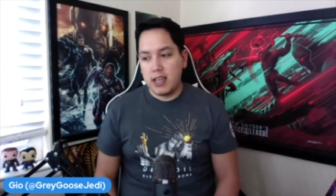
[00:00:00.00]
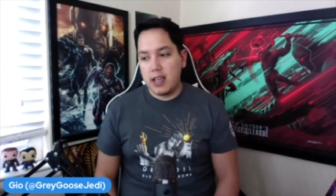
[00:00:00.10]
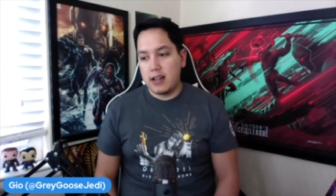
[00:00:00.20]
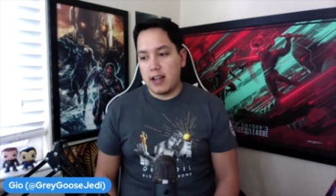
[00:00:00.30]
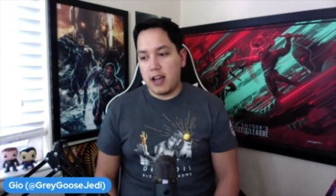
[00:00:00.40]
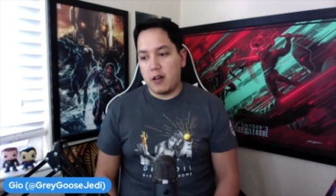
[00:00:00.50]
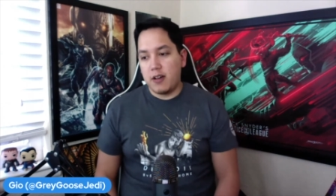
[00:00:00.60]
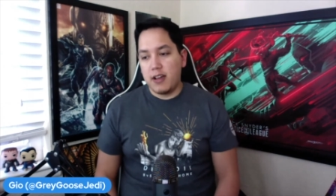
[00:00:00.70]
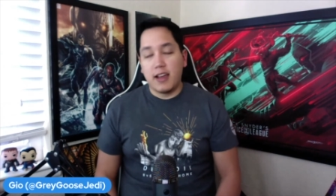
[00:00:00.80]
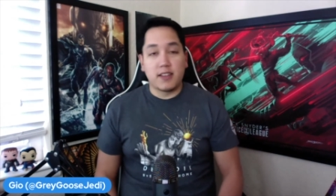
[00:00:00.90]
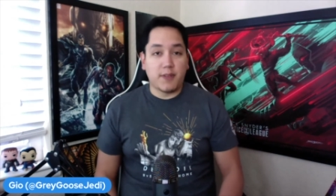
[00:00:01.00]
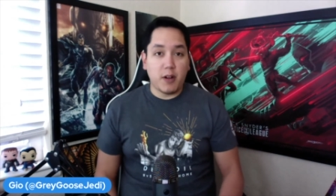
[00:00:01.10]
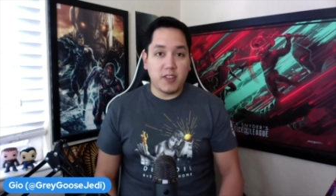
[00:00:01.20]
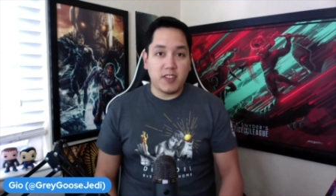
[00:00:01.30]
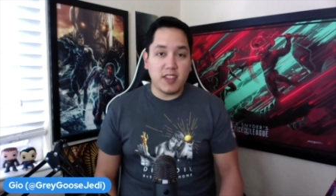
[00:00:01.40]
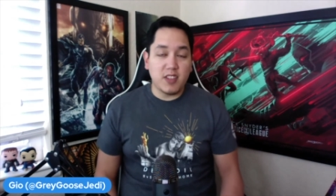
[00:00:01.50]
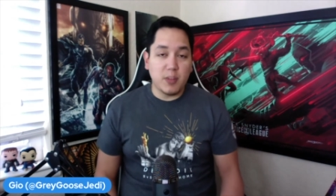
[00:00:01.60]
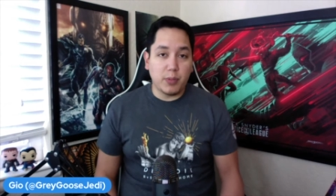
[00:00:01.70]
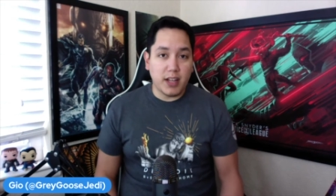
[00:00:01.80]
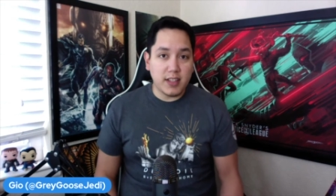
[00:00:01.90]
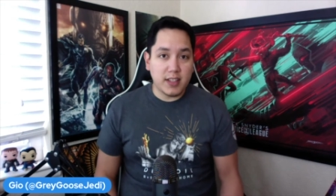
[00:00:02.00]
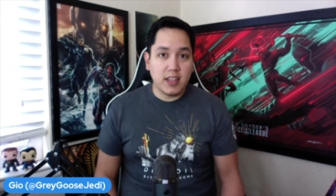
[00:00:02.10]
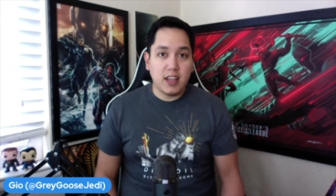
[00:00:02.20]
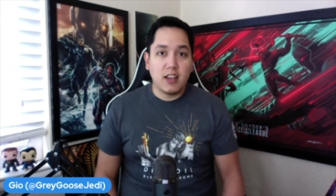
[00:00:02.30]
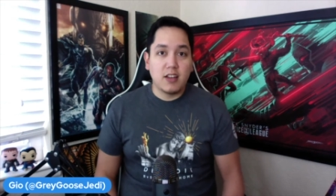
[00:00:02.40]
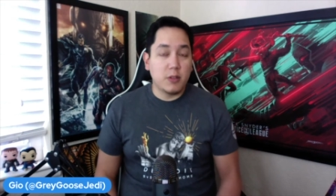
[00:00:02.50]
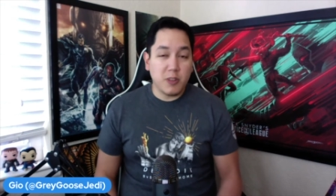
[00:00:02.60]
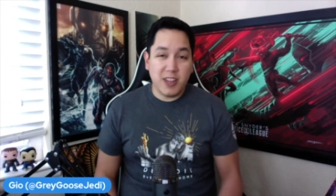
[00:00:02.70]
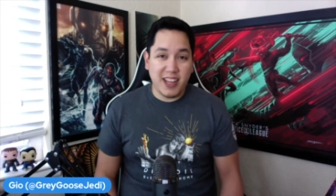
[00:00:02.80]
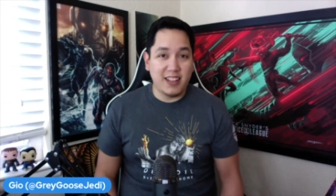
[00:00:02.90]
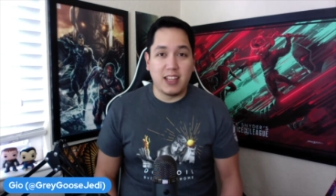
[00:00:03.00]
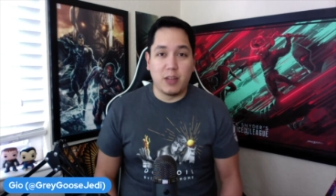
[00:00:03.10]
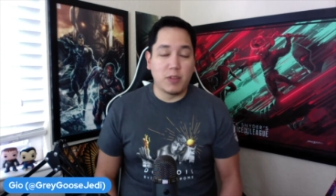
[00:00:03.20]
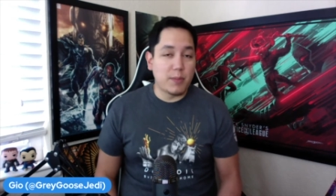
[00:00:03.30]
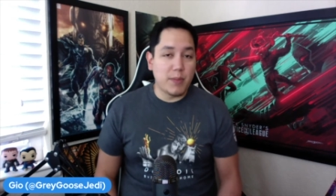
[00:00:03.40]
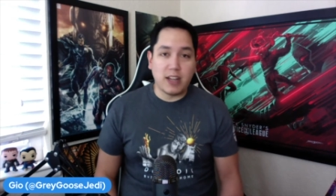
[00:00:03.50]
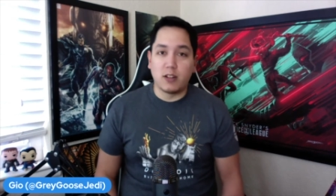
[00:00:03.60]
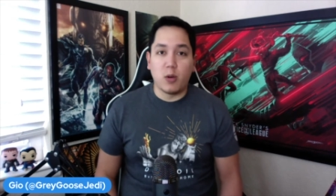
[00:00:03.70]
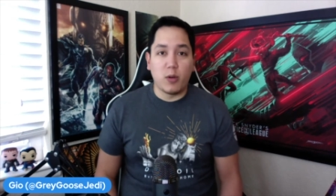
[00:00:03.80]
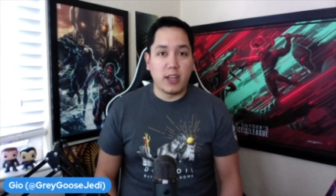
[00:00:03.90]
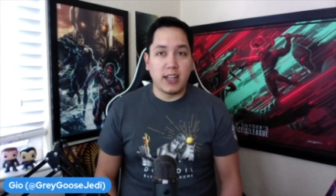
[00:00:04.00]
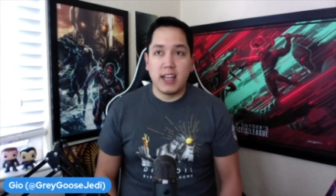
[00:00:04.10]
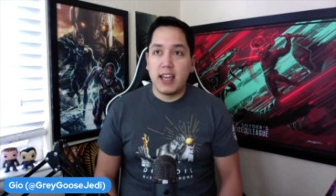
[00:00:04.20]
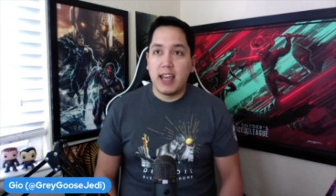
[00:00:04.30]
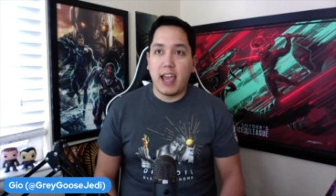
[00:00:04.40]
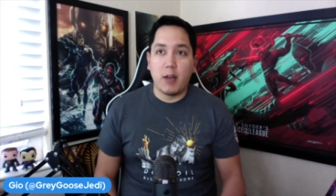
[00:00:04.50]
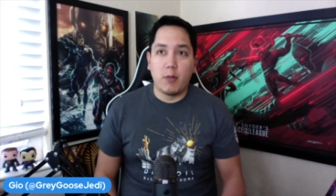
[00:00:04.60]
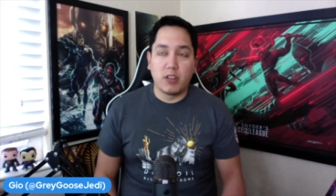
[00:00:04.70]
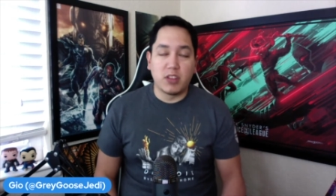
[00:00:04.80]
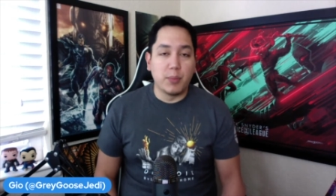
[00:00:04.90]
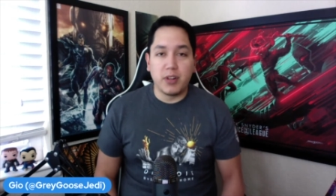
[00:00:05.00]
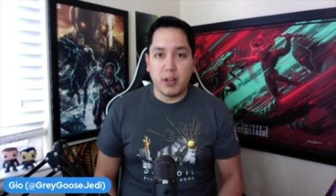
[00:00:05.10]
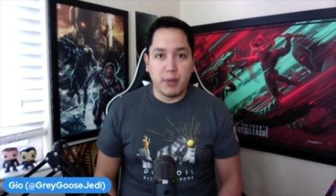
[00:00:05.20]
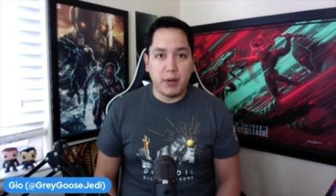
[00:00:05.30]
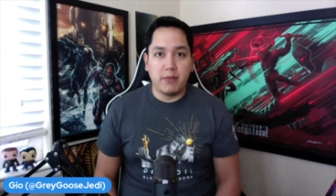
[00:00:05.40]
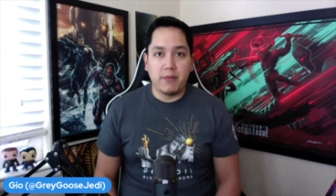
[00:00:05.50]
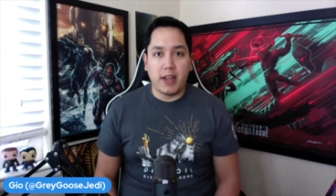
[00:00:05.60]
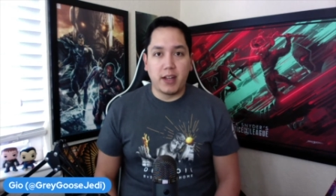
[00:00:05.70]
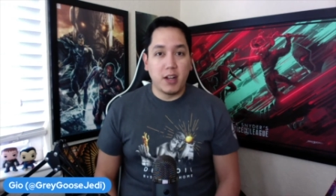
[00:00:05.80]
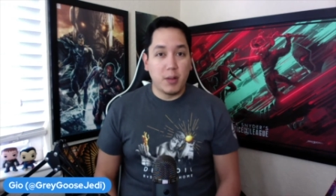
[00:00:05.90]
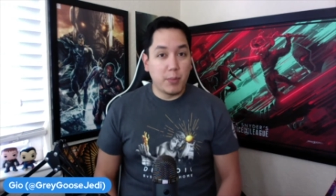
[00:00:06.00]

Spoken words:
Now, as far as Disney Plus, they're killing it with The Mandalorian and with the Book of Boba Fett.